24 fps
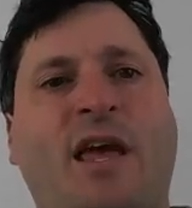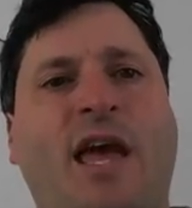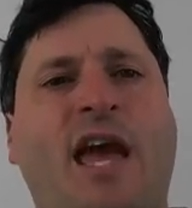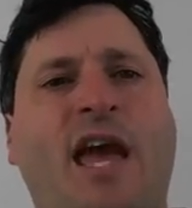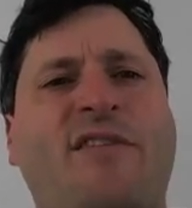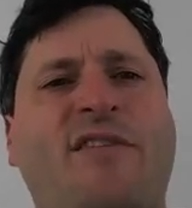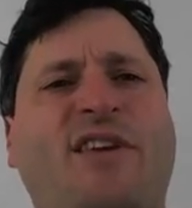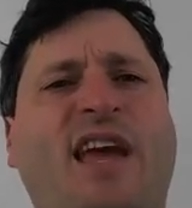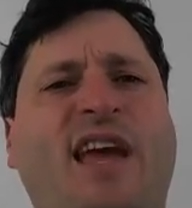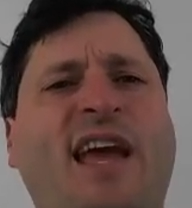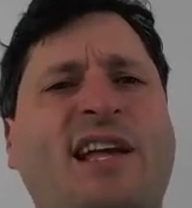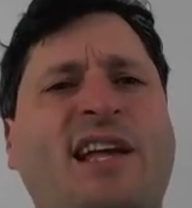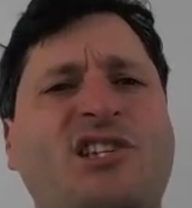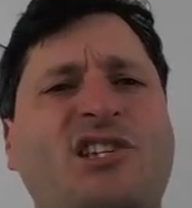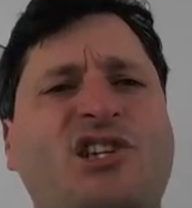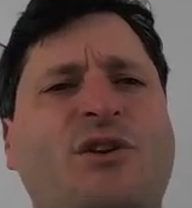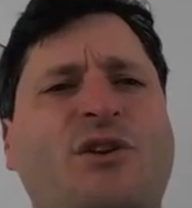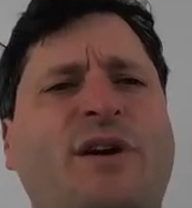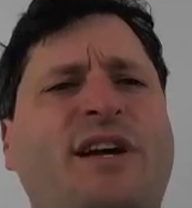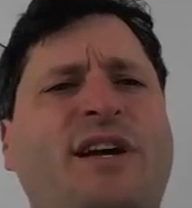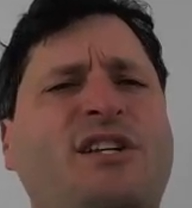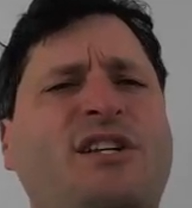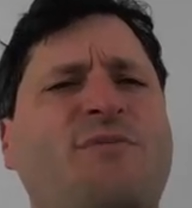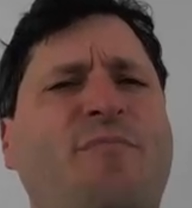And the answer
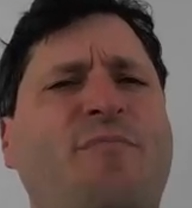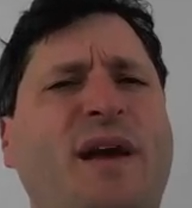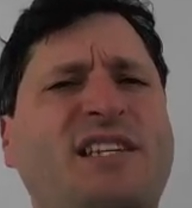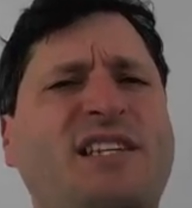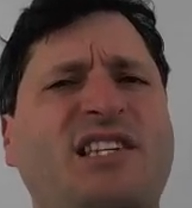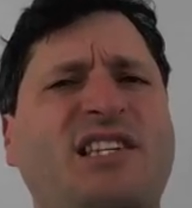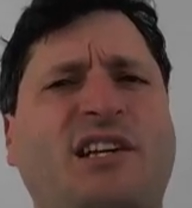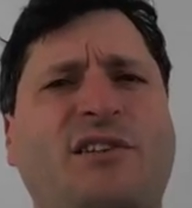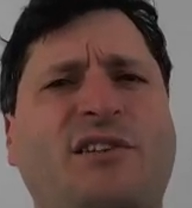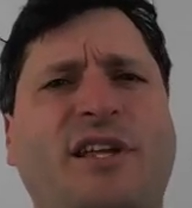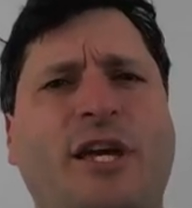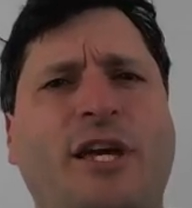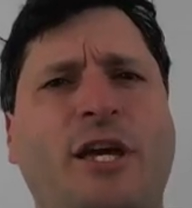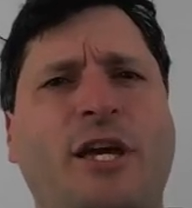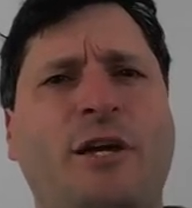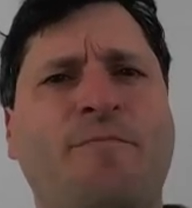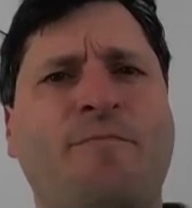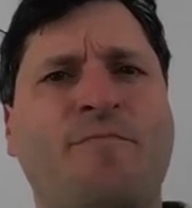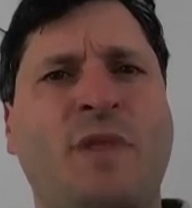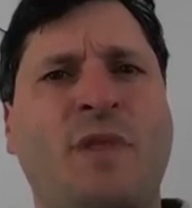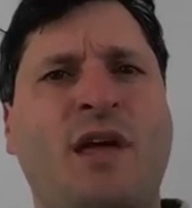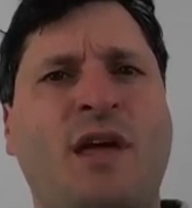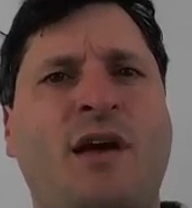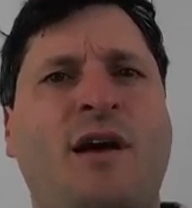is
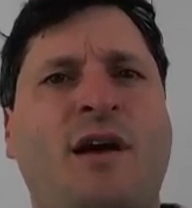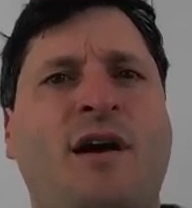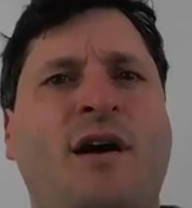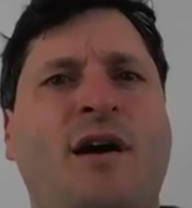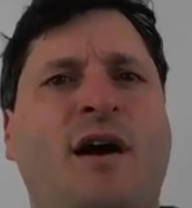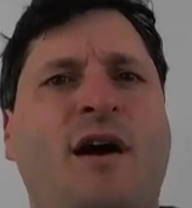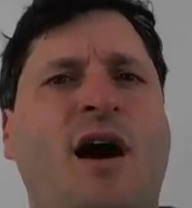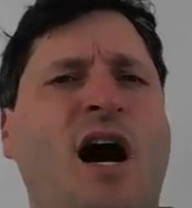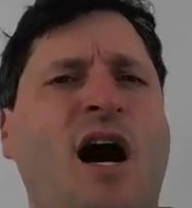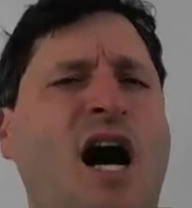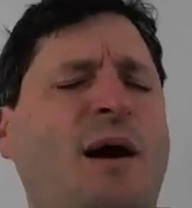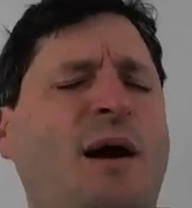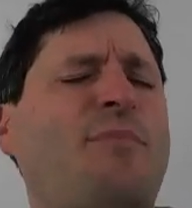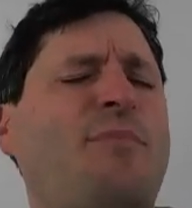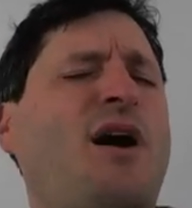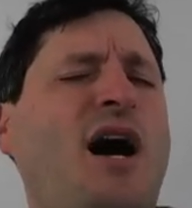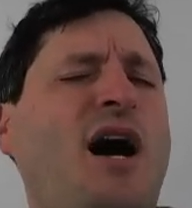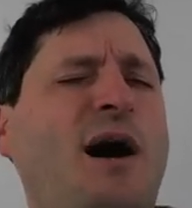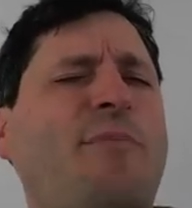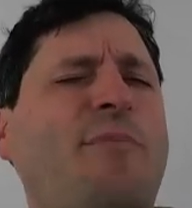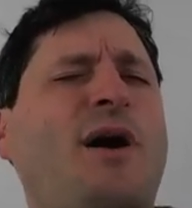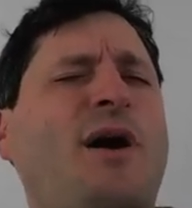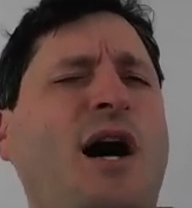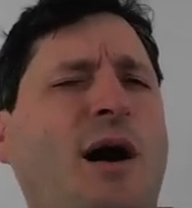basically hop,
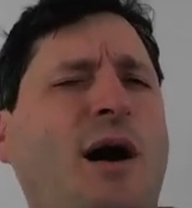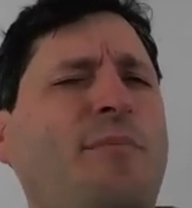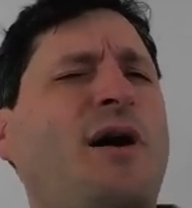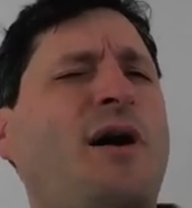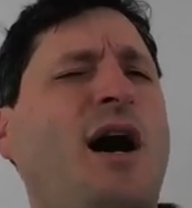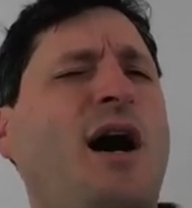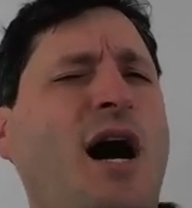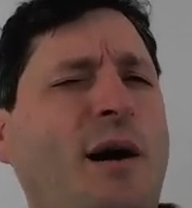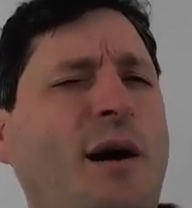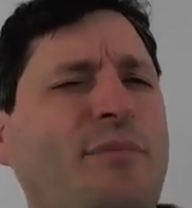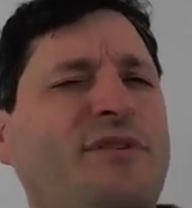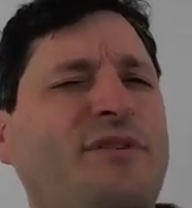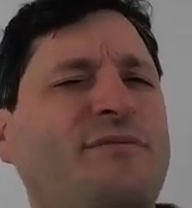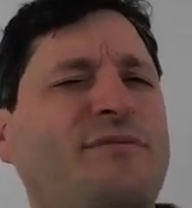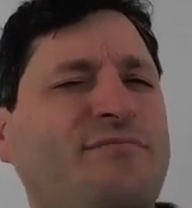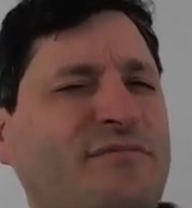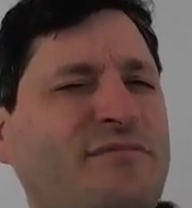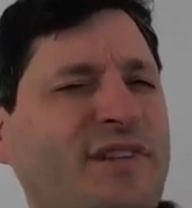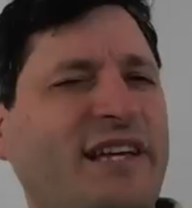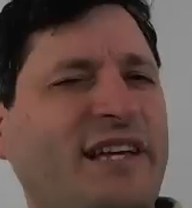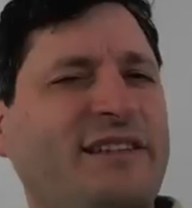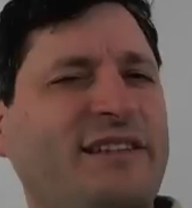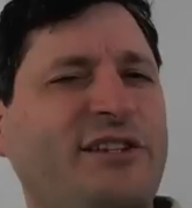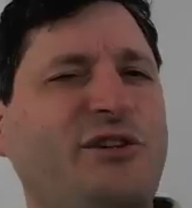hop, hop, hop,
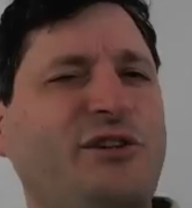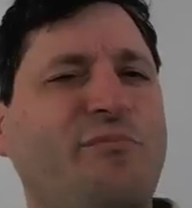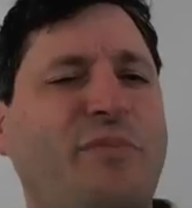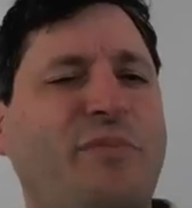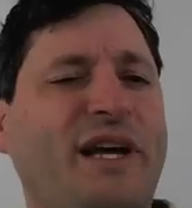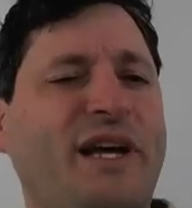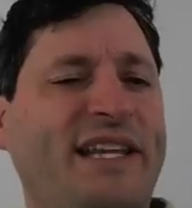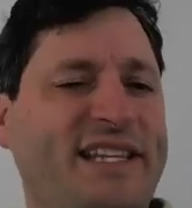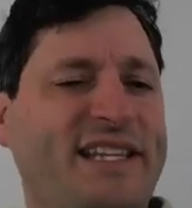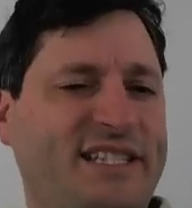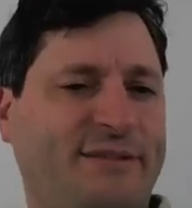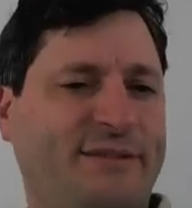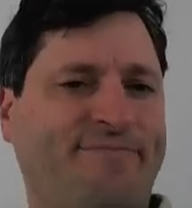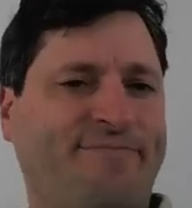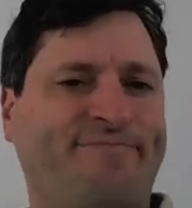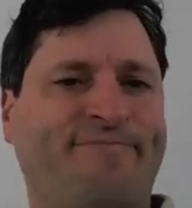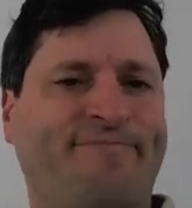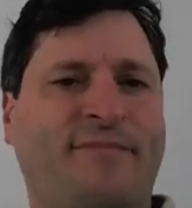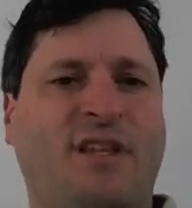like little bunnies.